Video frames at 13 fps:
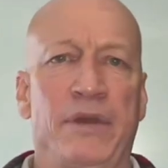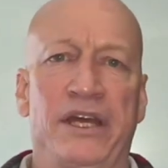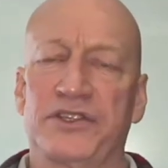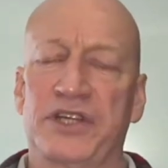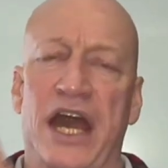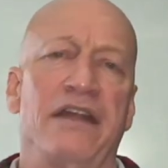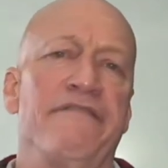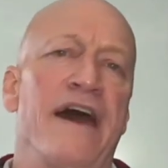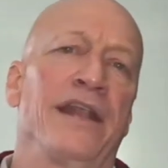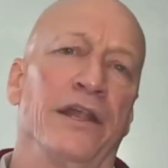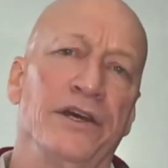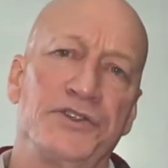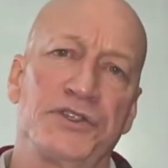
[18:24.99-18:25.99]
I mean, it's kind of
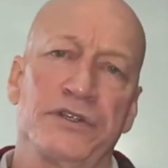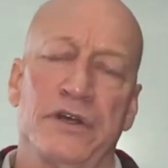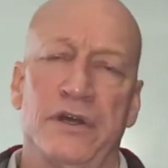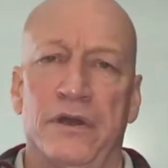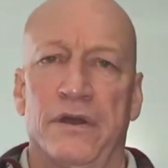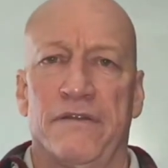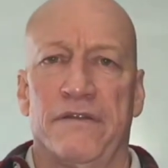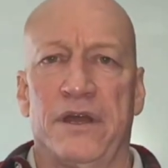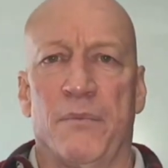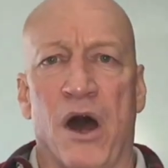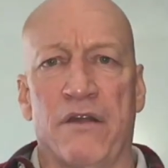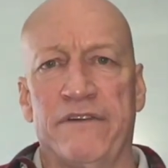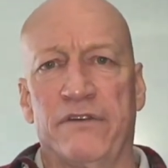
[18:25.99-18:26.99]
endless
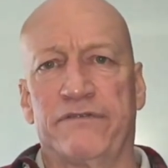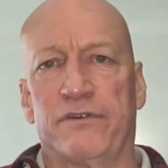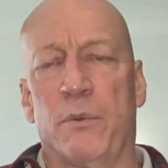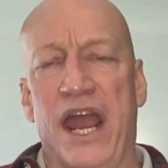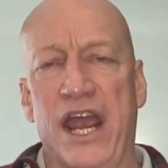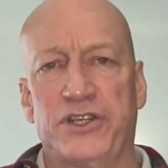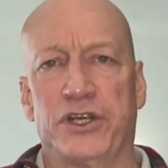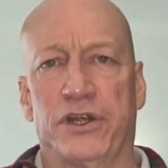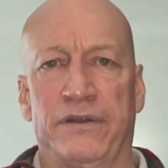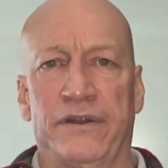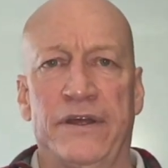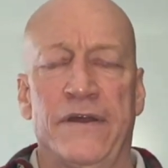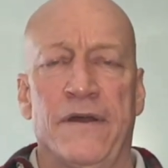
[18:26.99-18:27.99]
the amount of
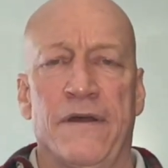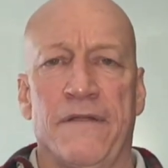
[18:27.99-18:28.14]
information